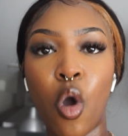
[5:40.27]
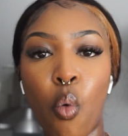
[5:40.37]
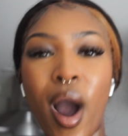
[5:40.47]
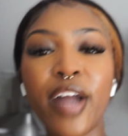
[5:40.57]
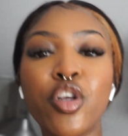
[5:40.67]

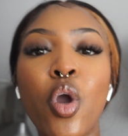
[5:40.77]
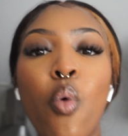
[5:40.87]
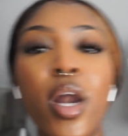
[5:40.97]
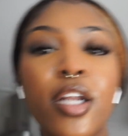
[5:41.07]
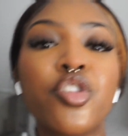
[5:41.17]
Why do you
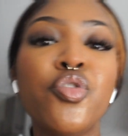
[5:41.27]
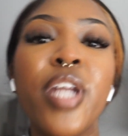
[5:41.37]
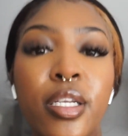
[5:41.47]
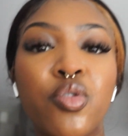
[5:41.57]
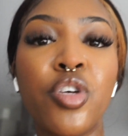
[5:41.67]
want to do
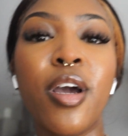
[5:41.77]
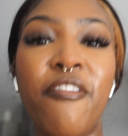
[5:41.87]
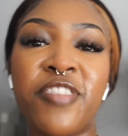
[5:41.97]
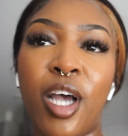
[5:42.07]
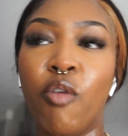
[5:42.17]
this to
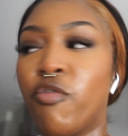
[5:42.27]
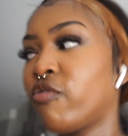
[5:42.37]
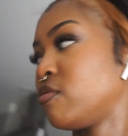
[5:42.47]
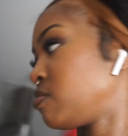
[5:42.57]
yourself?